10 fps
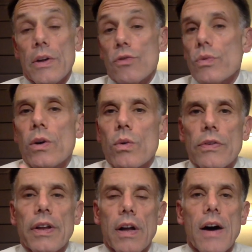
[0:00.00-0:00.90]
the real
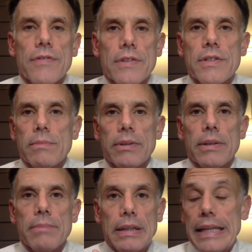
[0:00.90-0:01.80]
world, they'll often
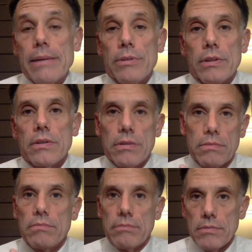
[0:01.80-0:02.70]
simply be labeled
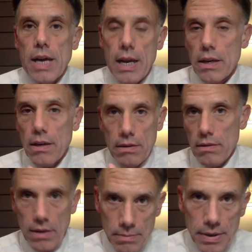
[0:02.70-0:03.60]

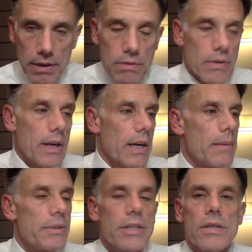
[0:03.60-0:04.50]
non-compete or
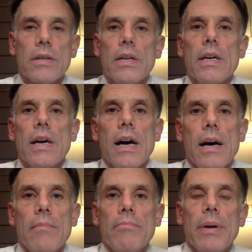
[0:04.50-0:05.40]
non-competition.
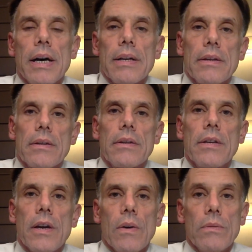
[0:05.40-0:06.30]
But
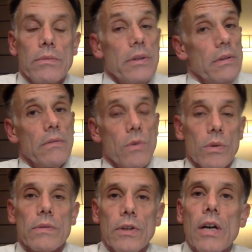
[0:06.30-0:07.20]
in the
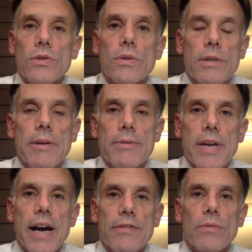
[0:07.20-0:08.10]
world of law school, sometimes you
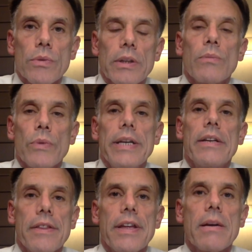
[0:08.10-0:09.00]
have to really read
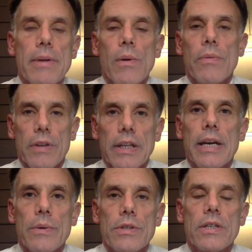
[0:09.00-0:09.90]
and think about the
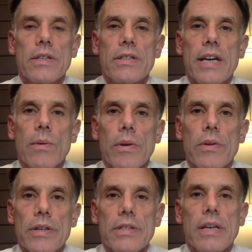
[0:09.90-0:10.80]
language to decide whether
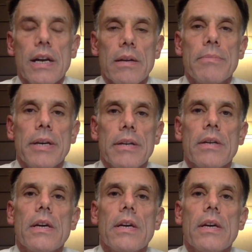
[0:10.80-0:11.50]
it is a non-compete.